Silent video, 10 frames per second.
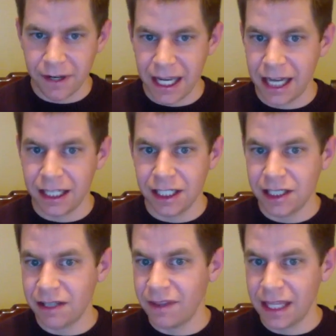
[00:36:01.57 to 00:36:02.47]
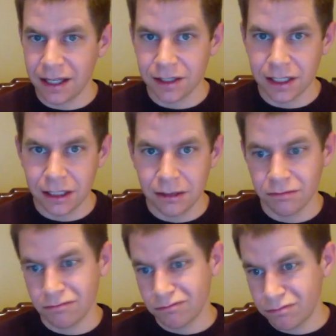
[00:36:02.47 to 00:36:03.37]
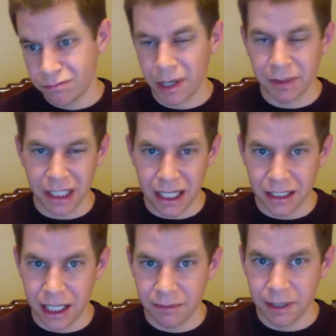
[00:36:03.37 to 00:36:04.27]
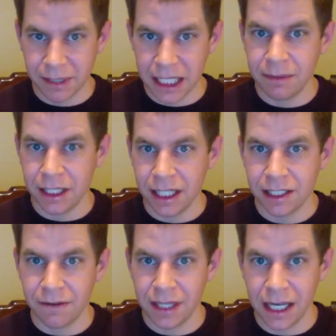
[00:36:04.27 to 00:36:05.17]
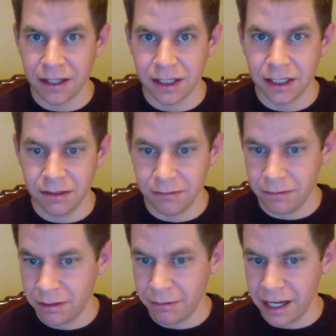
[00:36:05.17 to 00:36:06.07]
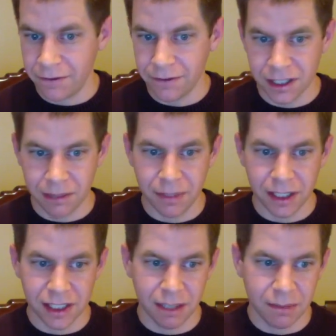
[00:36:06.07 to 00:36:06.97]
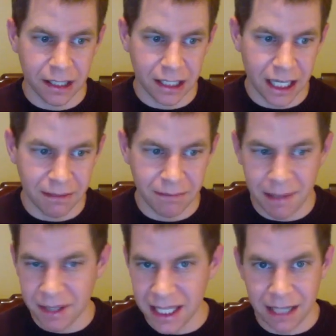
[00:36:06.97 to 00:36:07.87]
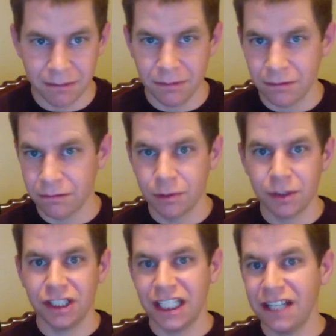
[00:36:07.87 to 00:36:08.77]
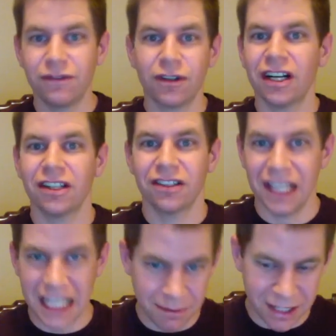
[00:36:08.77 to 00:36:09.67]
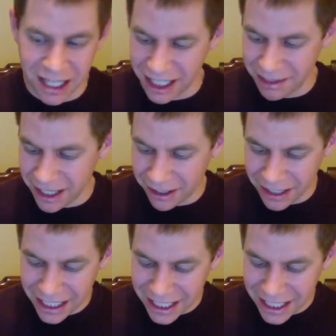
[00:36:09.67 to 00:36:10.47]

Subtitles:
I had a D7000? Probably not. I'd probably keep the D7000 and wait for something else to come down the line. Maybe that rumored D400 they keep talking about.